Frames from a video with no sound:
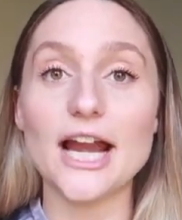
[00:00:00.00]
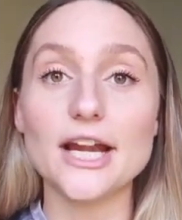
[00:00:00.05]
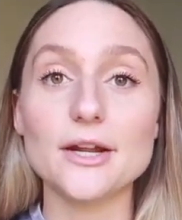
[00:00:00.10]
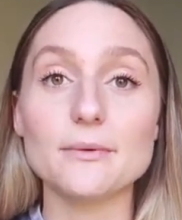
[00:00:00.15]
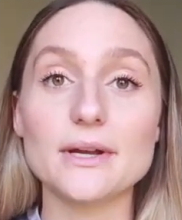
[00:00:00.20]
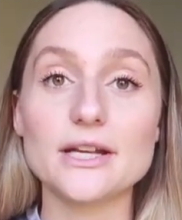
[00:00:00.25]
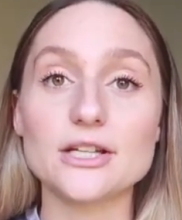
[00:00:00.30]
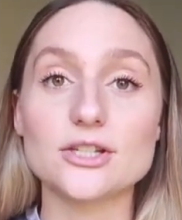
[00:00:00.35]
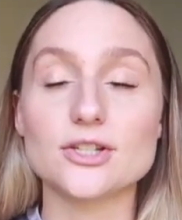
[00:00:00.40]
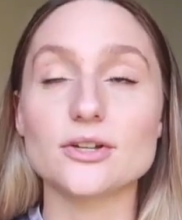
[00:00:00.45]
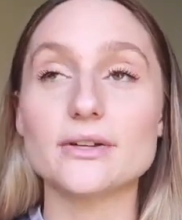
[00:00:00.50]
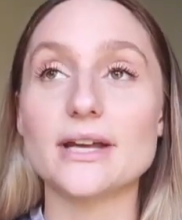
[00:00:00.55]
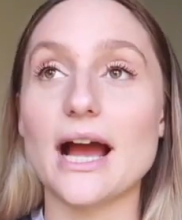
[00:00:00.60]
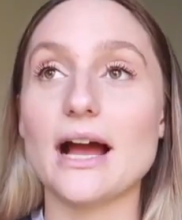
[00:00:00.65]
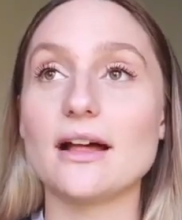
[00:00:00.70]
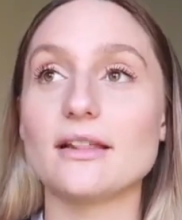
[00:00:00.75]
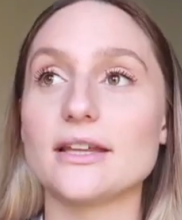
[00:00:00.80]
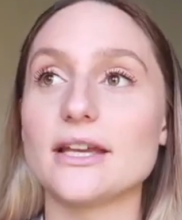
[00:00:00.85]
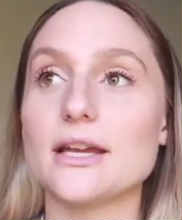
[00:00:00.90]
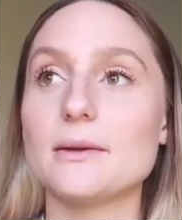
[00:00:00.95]
Anyways, so
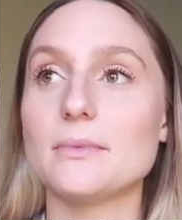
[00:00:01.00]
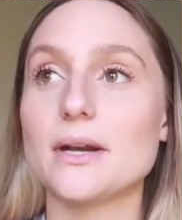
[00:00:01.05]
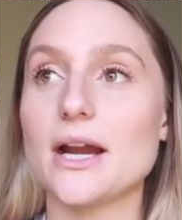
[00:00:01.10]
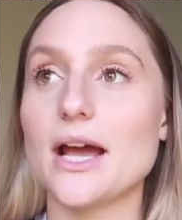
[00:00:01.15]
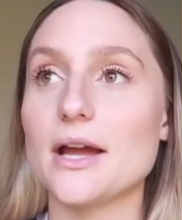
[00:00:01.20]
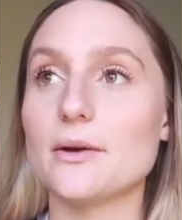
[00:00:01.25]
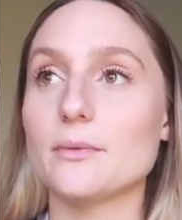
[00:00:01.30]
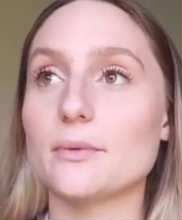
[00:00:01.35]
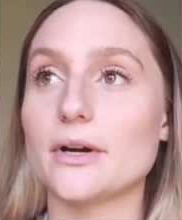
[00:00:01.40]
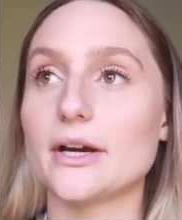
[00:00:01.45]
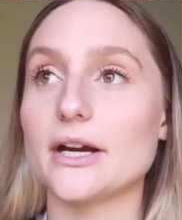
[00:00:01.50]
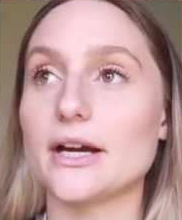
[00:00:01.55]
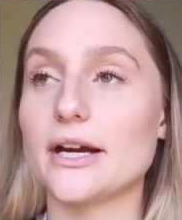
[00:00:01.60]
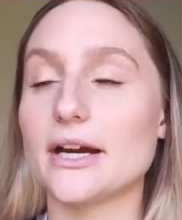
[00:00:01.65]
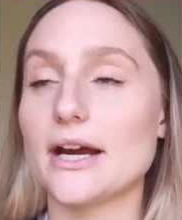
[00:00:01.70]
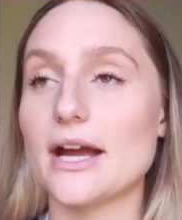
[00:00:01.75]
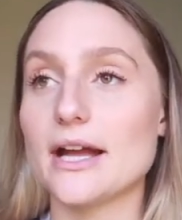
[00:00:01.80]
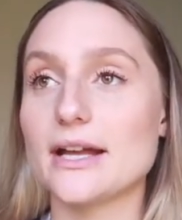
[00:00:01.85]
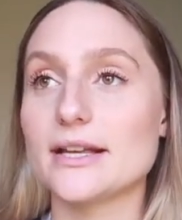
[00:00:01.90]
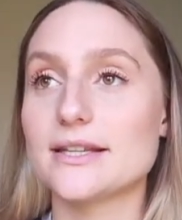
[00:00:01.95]
yeah, Liam and I
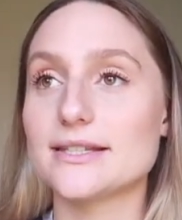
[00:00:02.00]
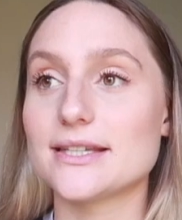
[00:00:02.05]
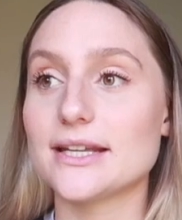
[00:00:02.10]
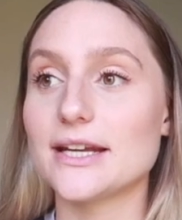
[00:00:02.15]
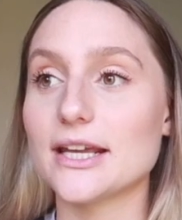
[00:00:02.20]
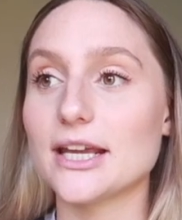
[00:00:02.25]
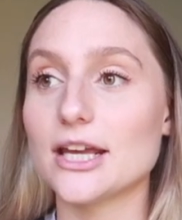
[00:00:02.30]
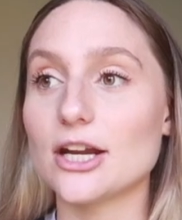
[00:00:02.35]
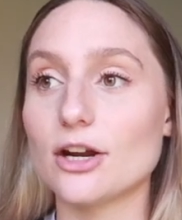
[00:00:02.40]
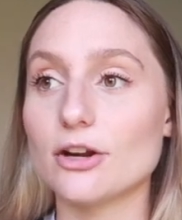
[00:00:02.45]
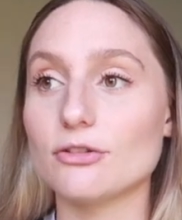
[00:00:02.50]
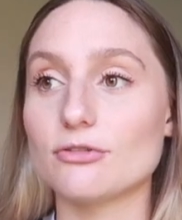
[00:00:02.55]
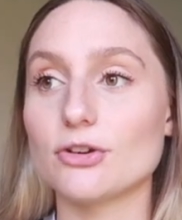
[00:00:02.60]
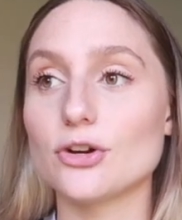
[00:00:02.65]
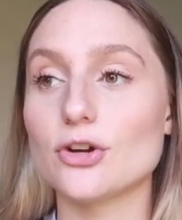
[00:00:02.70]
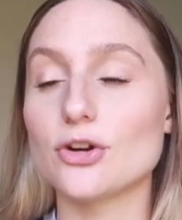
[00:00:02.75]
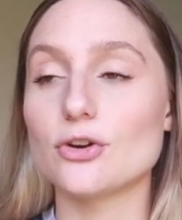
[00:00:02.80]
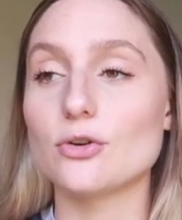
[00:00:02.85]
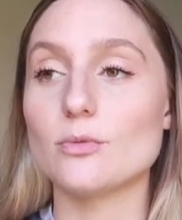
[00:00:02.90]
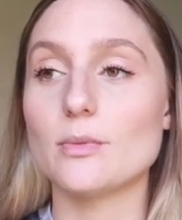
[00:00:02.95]
were sitting in our
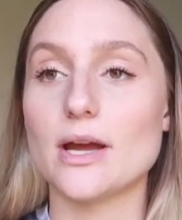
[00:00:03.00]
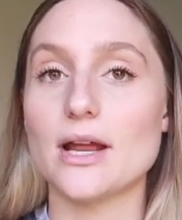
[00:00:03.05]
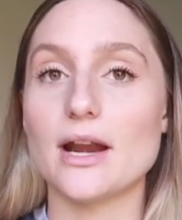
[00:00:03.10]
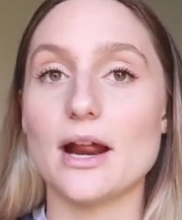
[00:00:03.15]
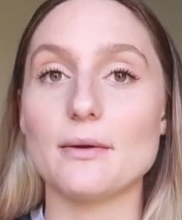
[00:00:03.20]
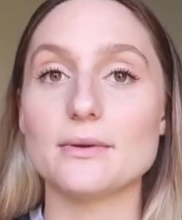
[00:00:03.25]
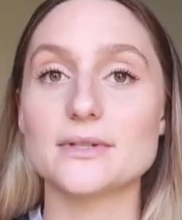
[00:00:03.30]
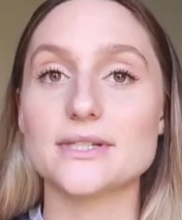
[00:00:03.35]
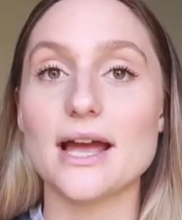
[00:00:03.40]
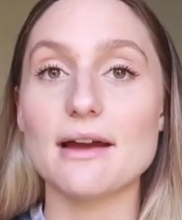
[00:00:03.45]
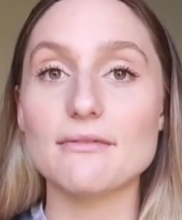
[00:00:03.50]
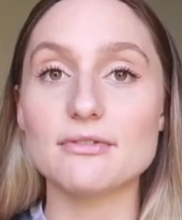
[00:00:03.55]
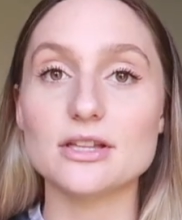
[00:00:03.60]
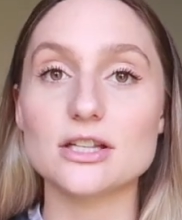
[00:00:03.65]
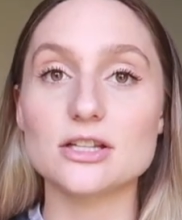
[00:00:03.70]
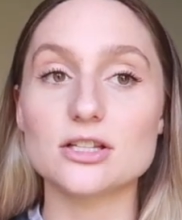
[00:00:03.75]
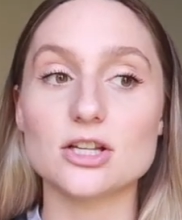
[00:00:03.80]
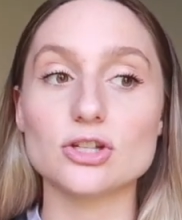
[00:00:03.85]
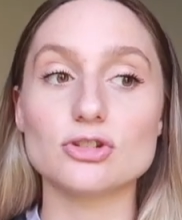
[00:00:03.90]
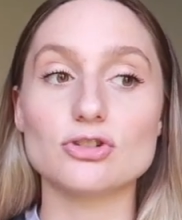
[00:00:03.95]
room and I was having
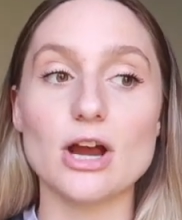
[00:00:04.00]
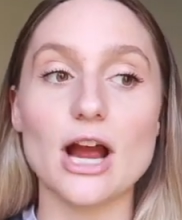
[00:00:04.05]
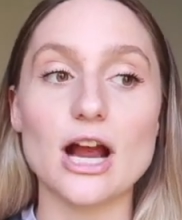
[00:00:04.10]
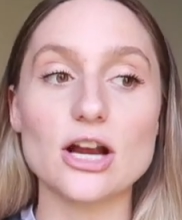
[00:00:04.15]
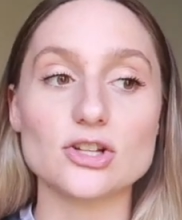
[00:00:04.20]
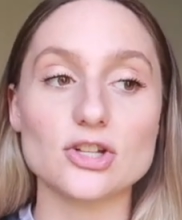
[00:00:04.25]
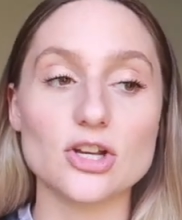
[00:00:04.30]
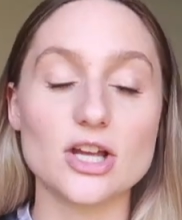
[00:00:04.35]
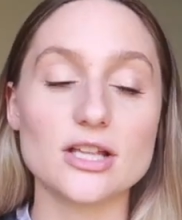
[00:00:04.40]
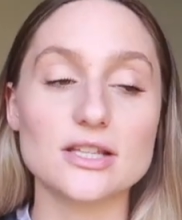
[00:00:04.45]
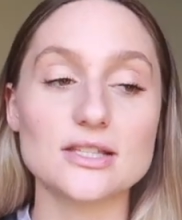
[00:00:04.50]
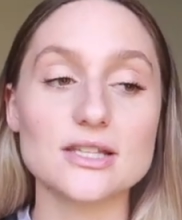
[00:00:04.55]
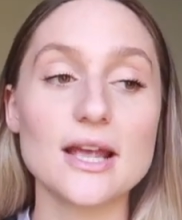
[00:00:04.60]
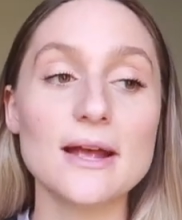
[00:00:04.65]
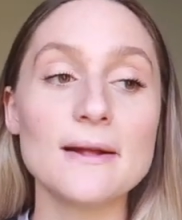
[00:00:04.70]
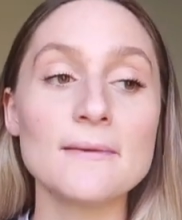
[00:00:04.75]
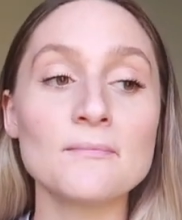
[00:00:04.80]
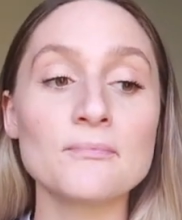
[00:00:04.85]
these contractions.